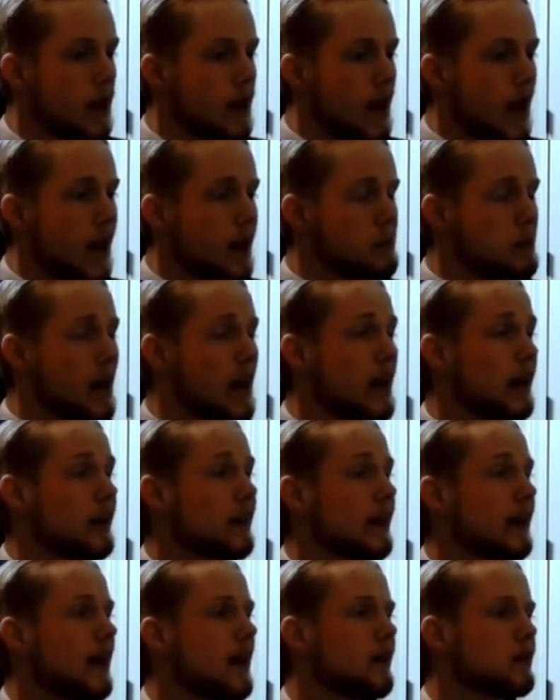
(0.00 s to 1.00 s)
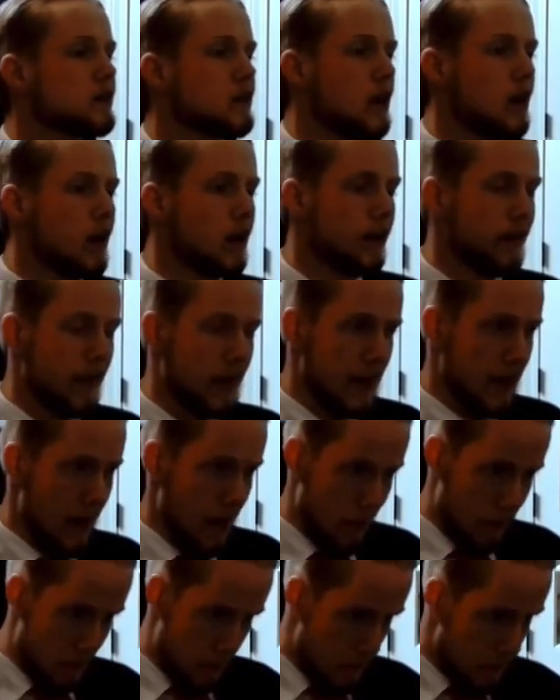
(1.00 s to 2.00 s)
anyway, anything else on
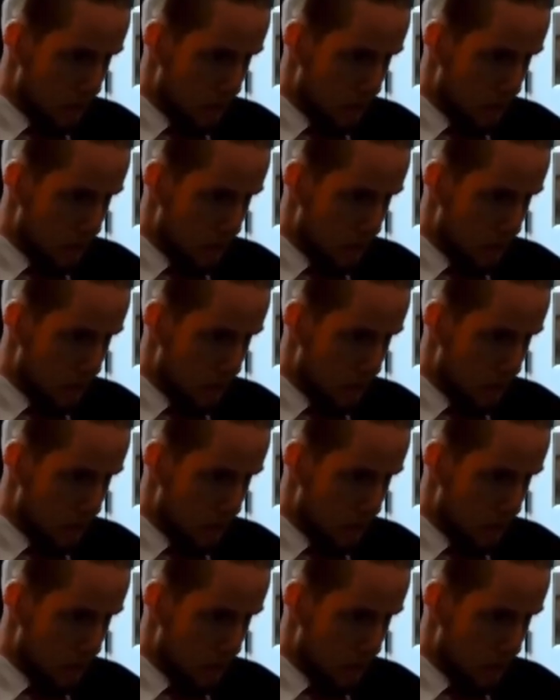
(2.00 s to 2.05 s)
the